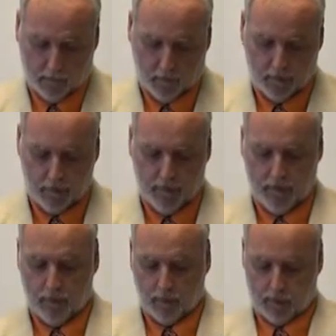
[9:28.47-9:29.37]
Also
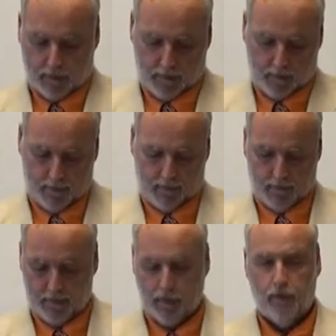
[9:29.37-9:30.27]
network
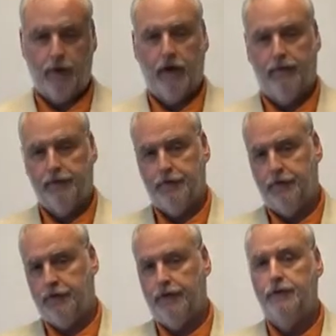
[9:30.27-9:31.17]
and go to
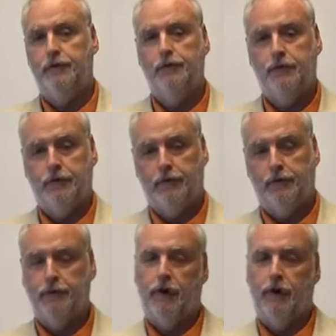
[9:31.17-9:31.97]
conferences and introduce yourself.